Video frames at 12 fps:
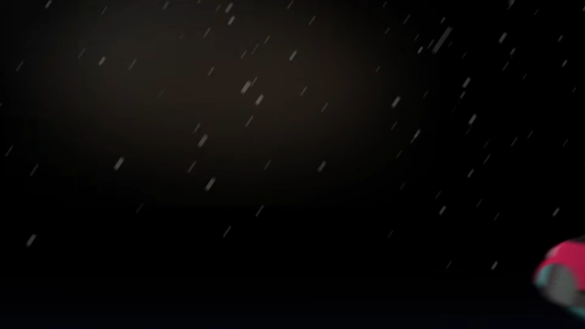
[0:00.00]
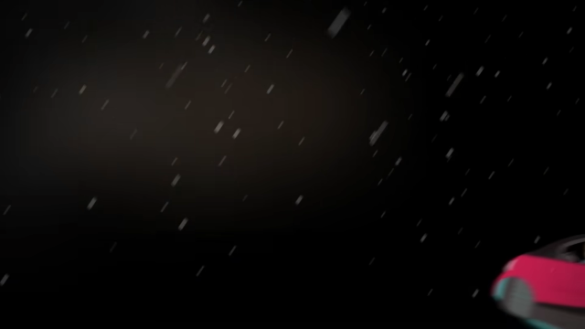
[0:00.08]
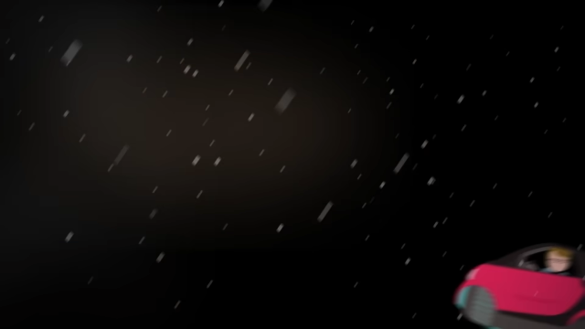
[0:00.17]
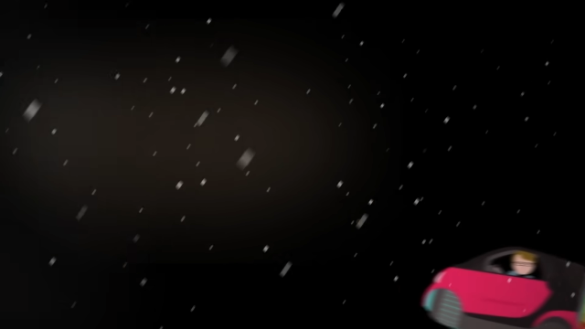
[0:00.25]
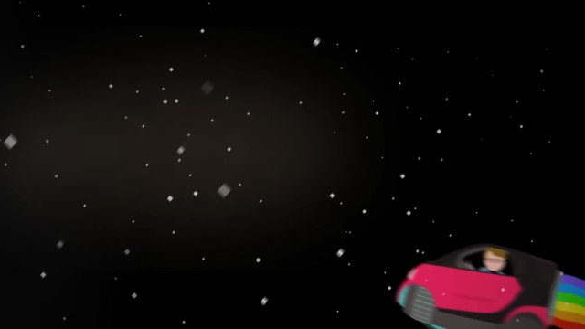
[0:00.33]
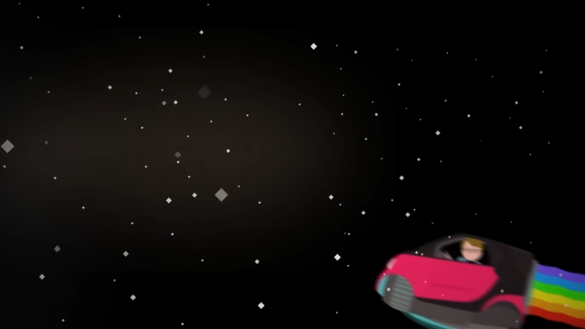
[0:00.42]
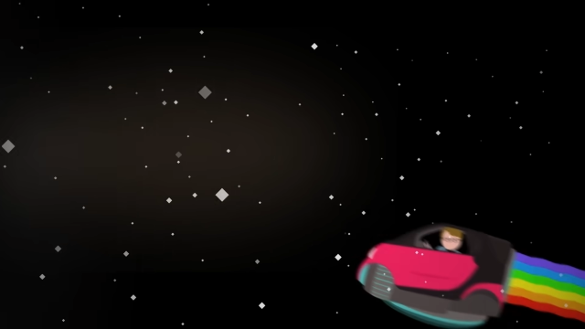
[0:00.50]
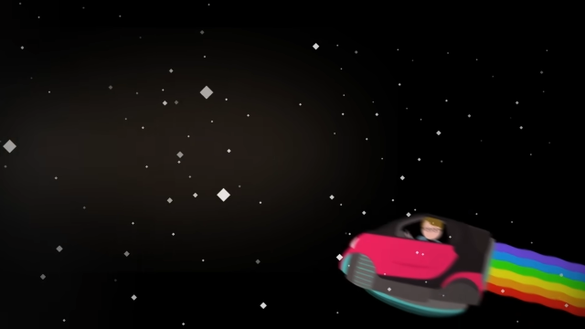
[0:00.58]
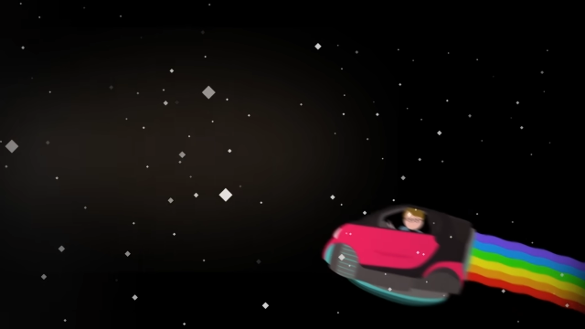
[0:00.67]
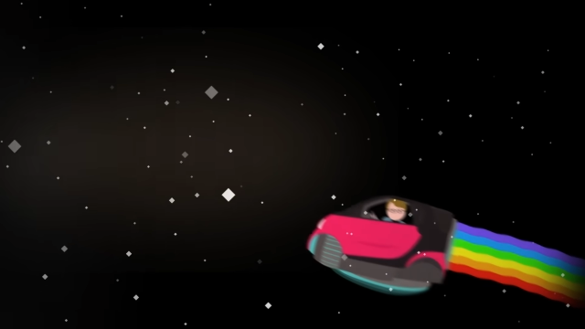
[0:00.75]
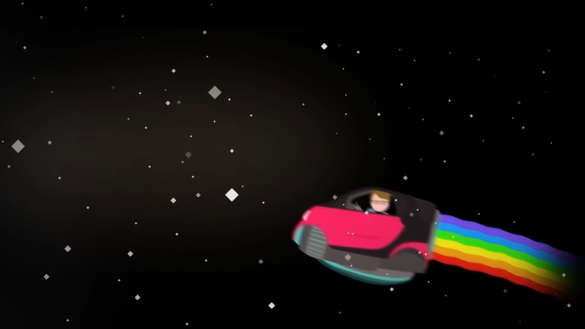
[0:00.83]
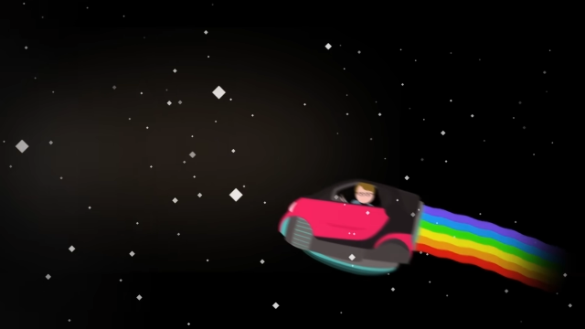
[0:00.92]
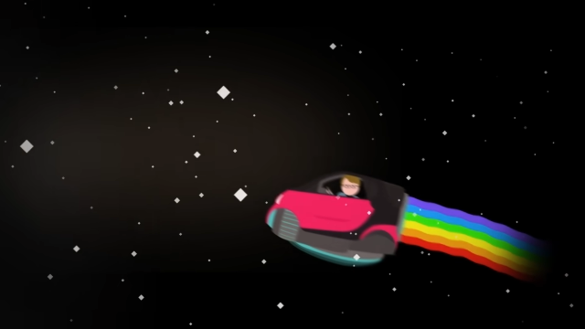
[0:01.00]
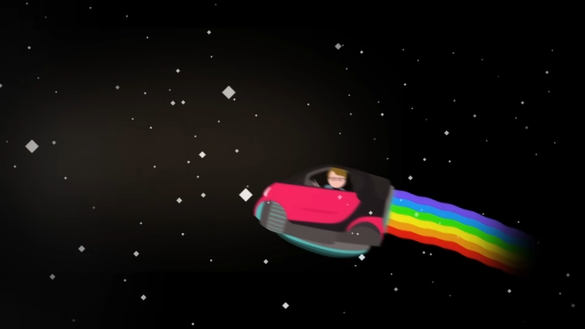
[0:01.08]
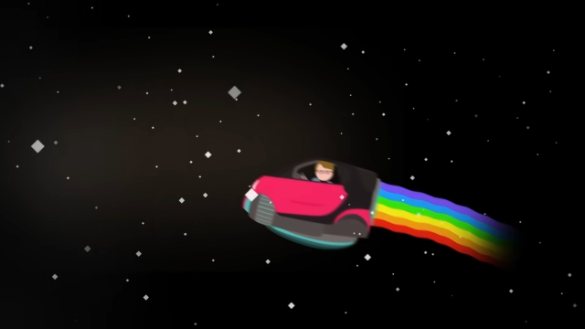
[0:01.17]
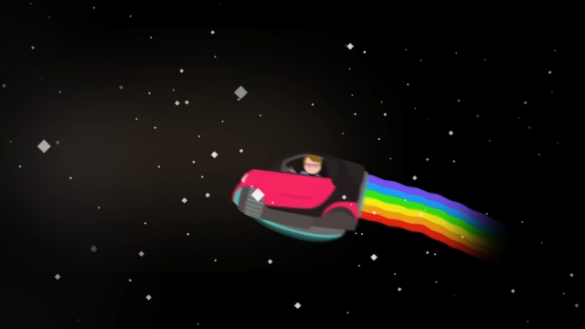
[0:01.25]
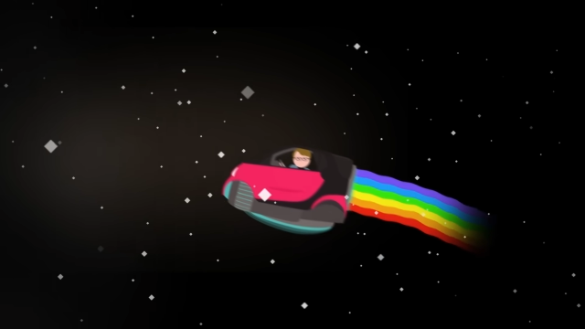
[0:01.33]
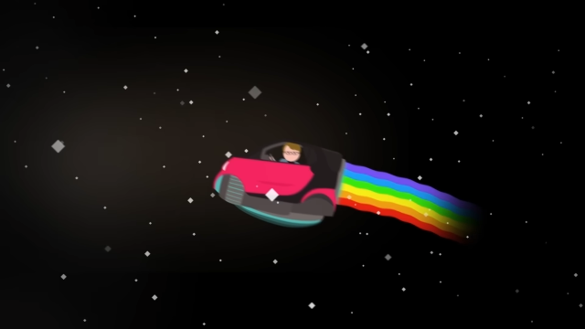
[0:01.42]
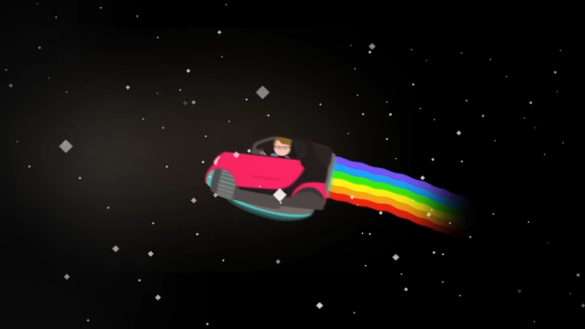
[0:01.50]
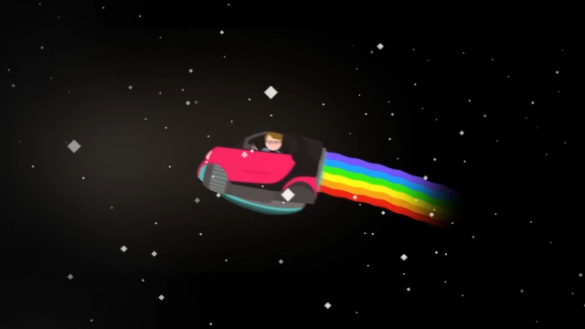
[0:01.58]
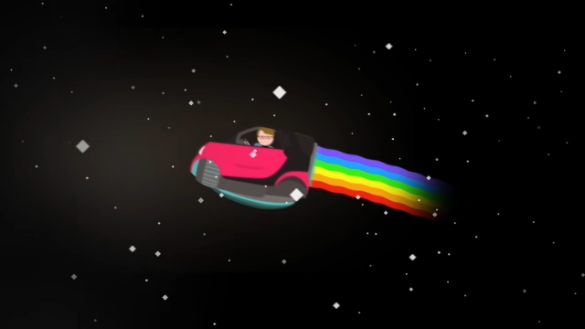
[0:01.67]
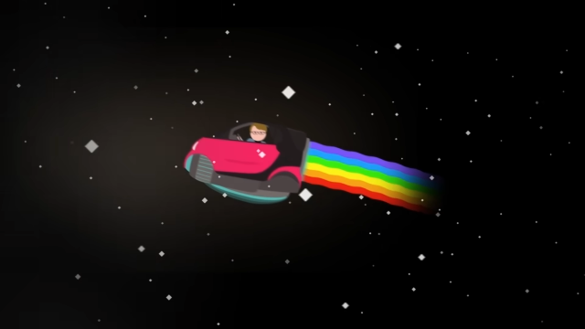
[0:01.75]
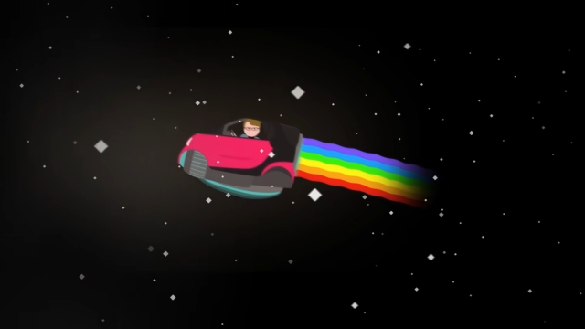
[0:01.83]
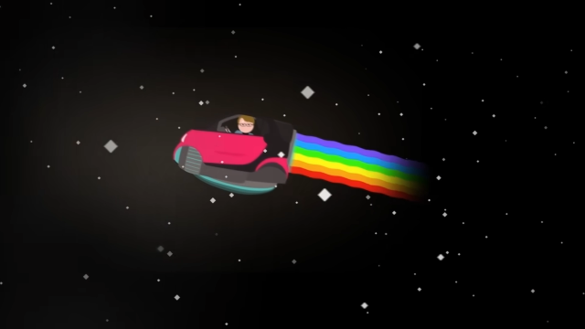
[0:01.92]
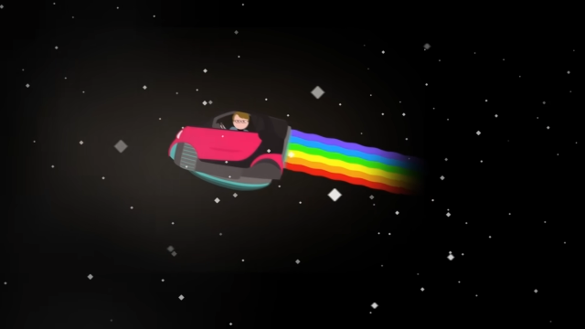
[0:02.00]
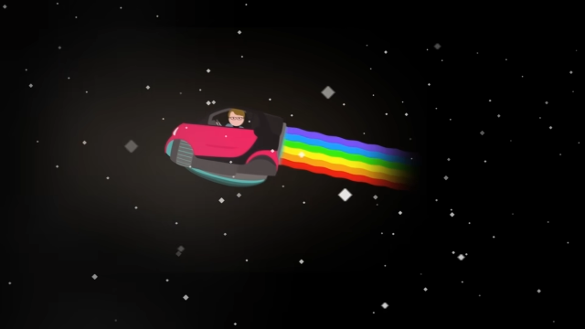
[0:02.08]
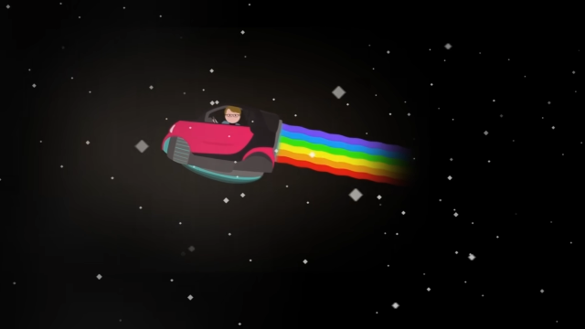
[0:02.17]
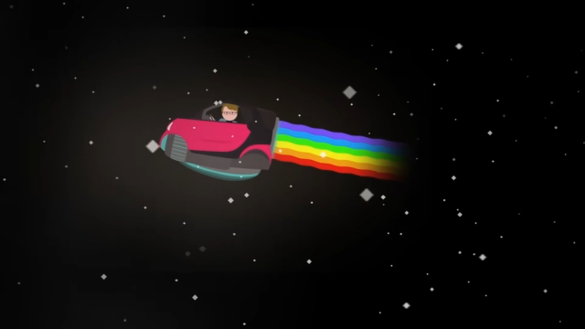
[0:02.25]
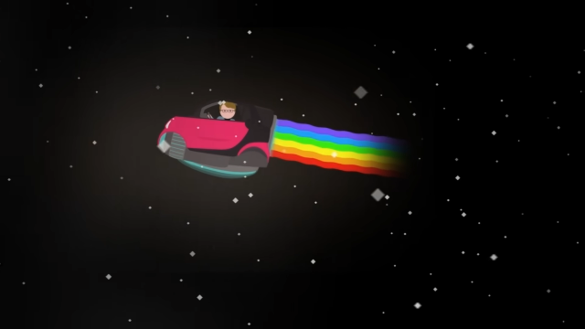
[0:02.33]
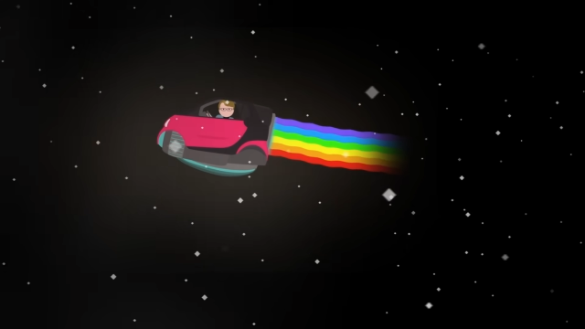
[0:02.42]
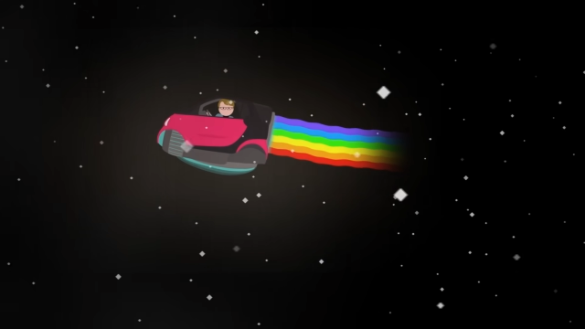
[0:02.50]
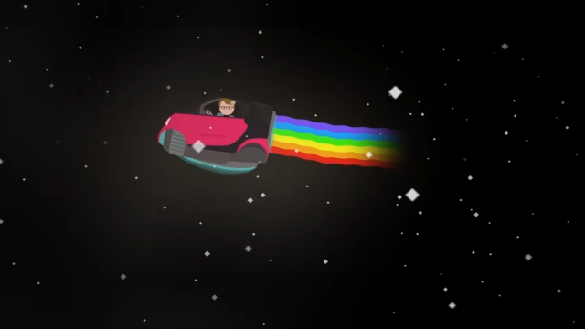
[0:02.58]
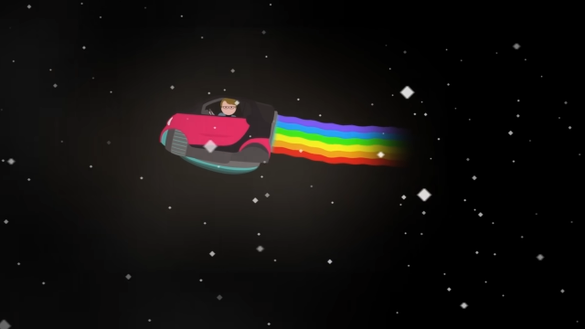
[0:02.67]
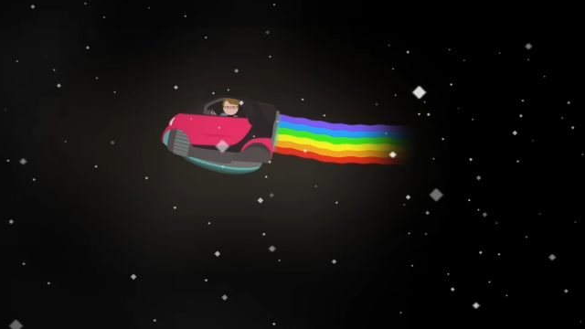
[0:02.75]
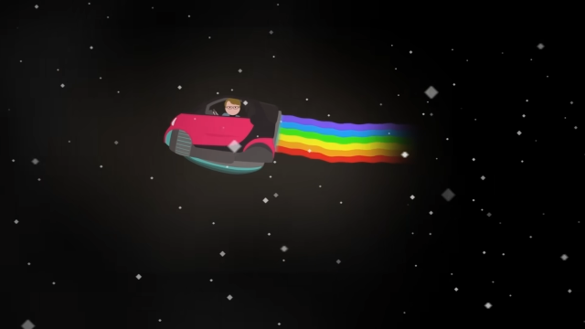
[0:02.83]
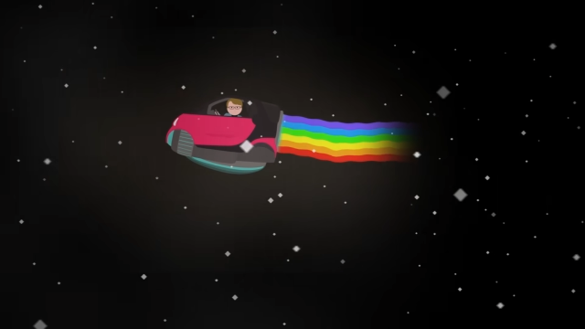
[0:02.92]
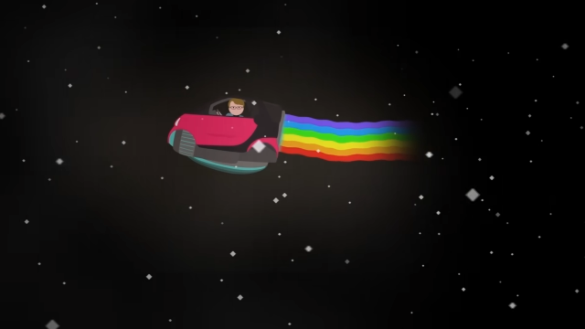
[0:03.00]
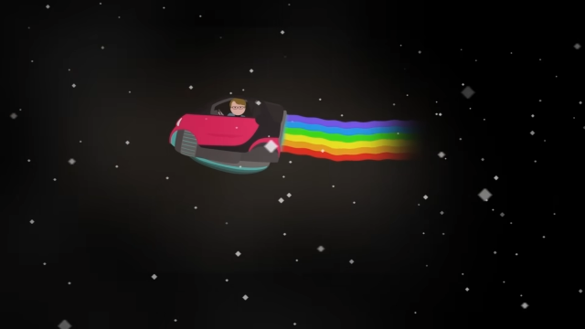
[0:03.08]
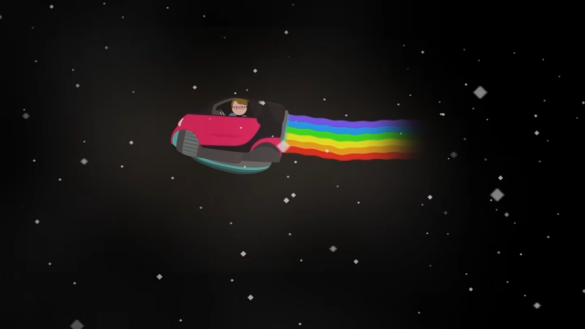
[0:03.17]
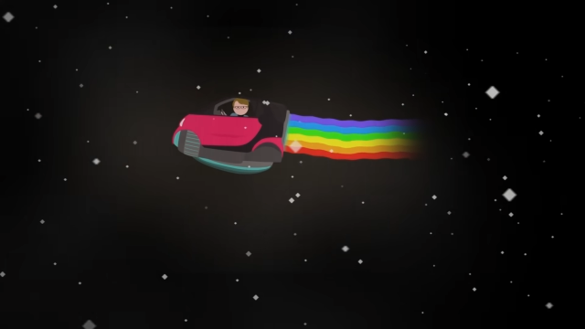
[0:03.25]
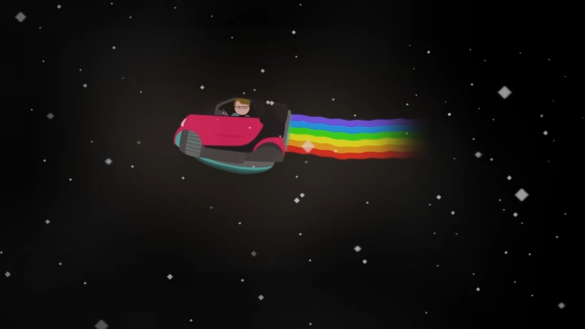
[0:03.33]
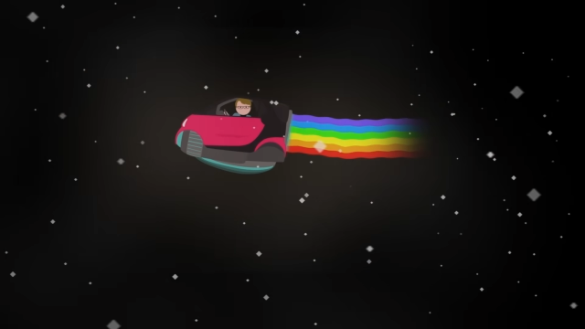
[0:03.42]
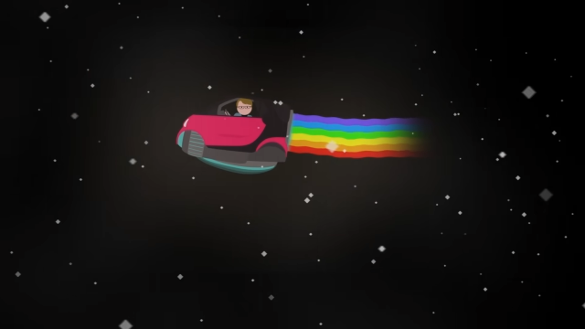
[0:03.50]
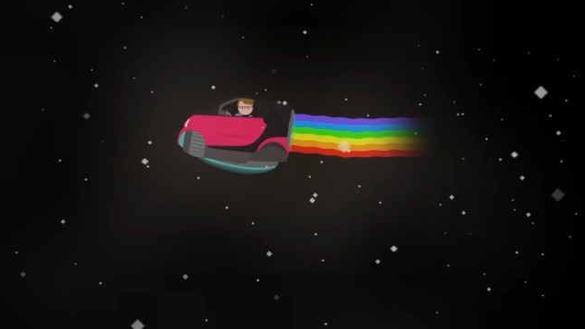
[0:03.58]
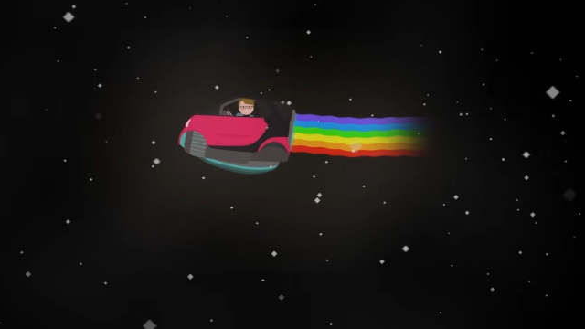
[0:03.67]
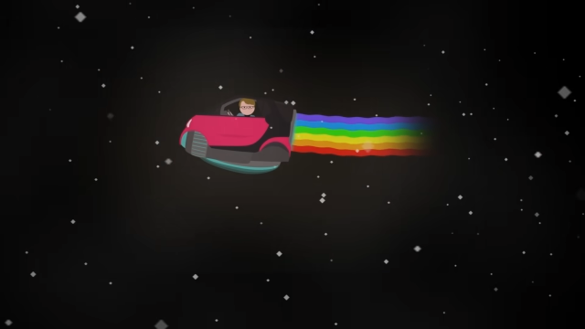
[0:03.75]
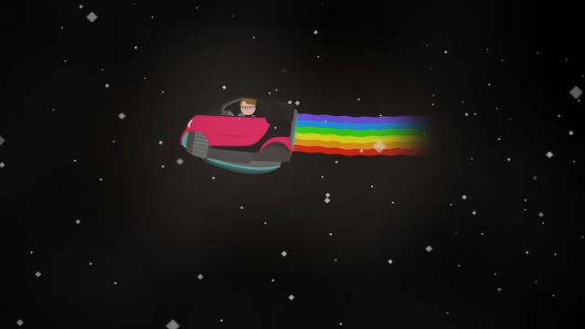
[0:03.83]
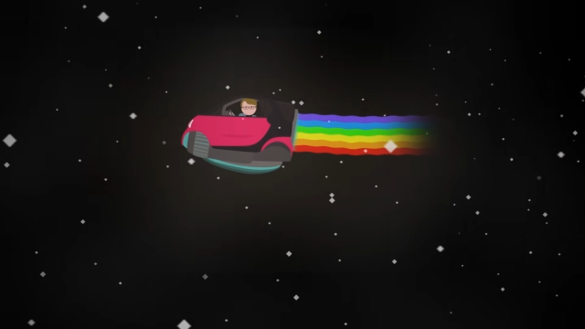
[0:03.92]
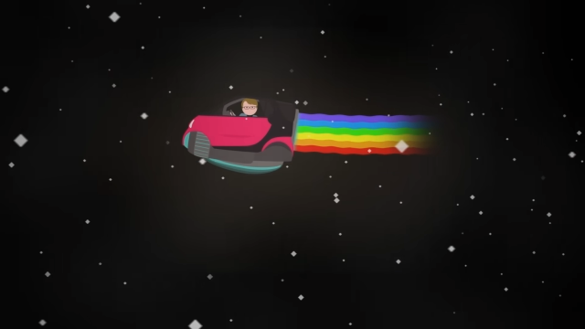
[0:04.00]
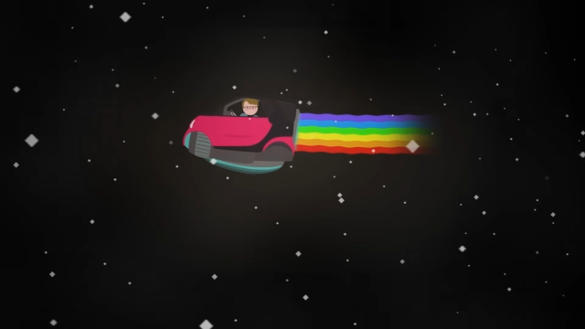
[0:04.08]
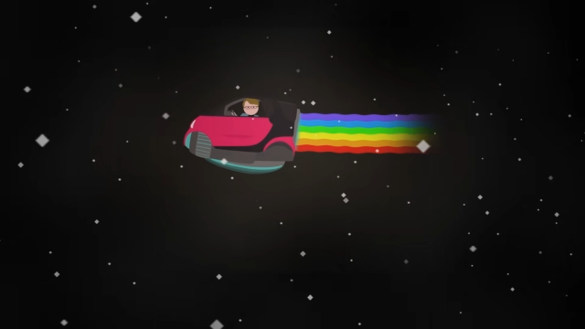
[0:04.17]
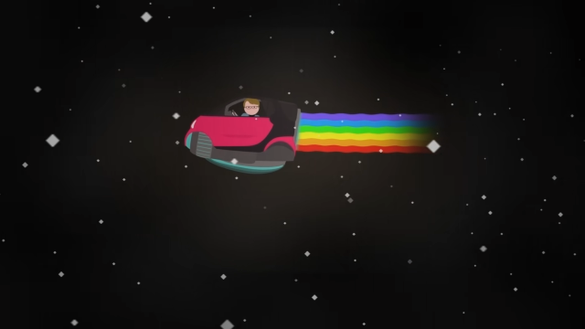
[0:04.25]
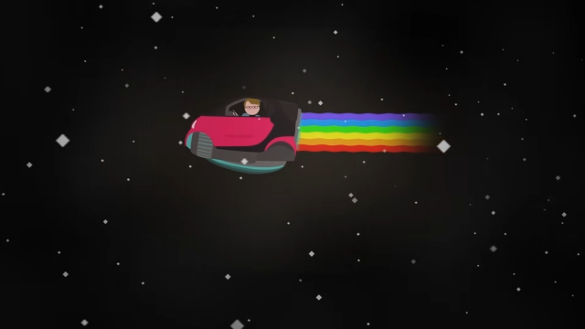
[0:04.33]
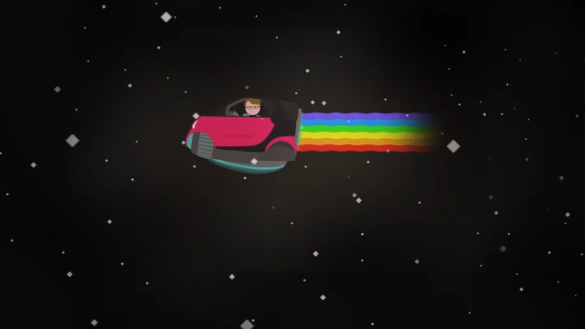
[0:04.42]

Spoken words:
No face is visible, so there are no lips to read.